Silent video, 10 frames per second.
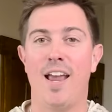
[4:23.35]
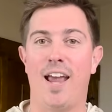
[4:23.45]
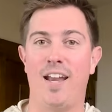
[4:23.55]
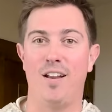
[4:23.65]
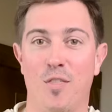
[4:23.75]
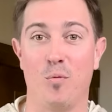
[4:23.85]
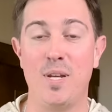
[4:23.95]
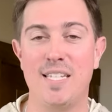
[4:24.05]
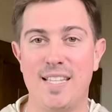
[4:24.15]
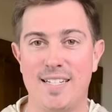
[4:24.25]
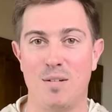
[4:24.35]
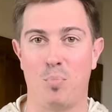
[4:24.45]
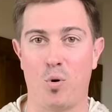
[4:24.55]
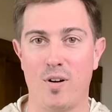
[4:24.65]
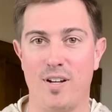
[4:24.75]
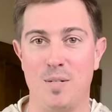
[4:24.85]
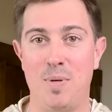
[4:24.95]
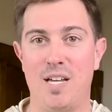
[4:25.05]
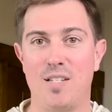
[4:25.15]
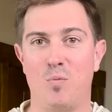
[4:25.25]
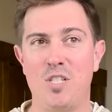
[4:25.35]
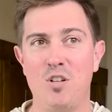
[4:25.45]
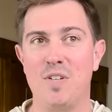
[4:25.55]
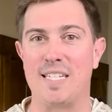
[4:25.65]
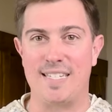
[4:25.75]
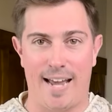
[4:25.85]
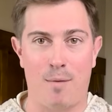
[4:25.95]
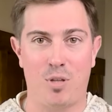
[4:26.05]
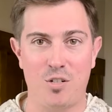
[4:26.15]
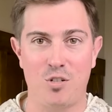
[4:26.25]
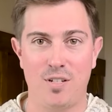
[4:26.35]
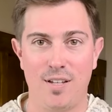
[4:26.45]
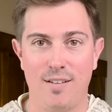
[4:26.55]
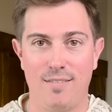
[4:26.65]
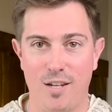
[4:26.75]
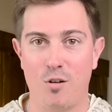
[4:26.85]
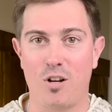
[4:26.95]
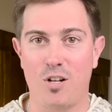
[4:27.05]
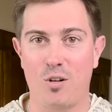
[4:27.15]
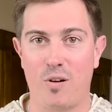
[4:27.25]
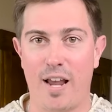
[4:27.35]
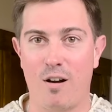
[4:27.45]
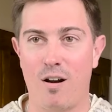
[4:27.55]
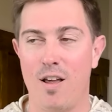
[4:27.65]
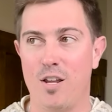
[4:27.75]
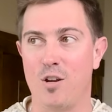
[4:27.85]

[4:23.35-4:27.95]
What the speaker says: And the reason that's important is because once you've established that you're a good creator,